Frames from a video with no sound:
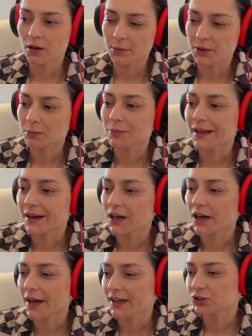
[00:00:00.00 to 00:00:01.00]
I mean, black
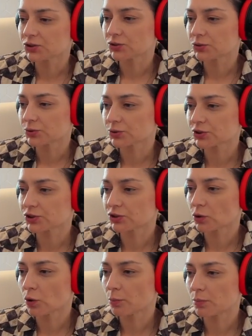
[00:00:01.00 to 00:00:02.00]
had to
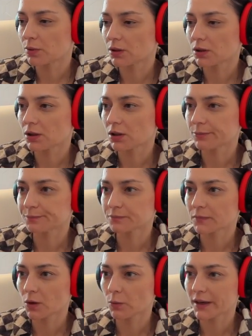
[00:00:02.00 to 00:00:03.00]
stop um,
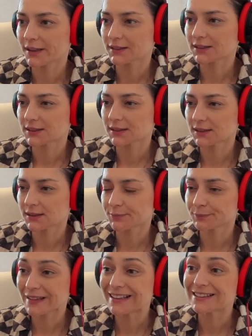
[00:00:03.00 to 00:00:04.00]
white's uh,
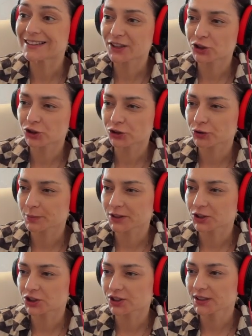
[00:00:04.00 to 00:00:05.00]
intention to
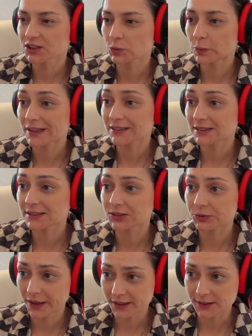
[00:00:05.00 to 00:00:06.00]
play g6, white's
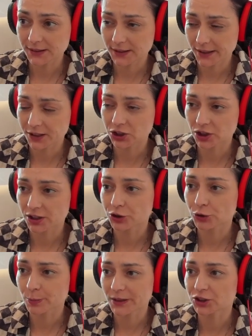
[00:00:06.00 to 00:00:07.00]
threat actually
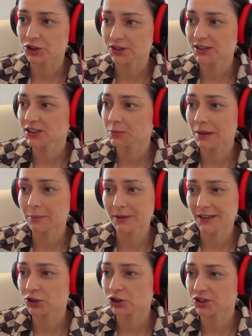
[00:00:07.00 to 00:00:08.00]
to play g6 by
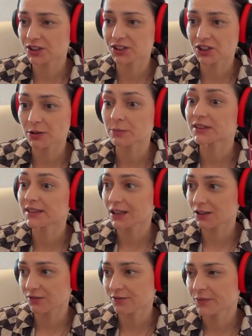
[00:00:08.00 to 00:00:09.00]
playing g6
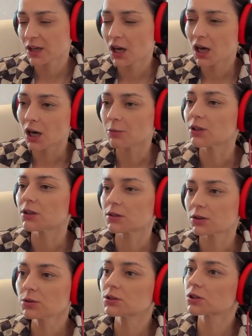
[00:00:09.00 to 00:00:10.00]
himself. I mean,
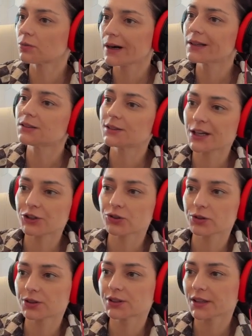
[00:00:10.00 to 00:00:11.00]
it looks quite
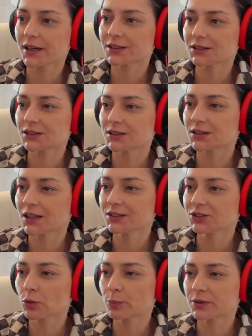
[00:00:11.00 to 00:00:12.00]
dangerous and it
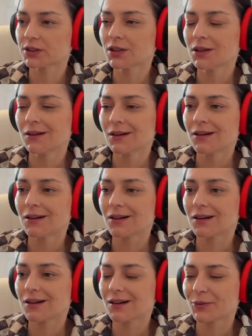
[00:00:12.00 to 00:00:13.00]
does open
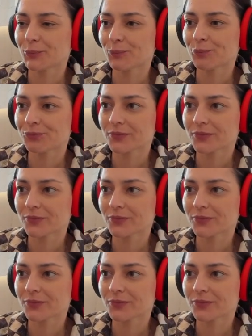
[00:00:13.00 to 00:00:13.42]
um,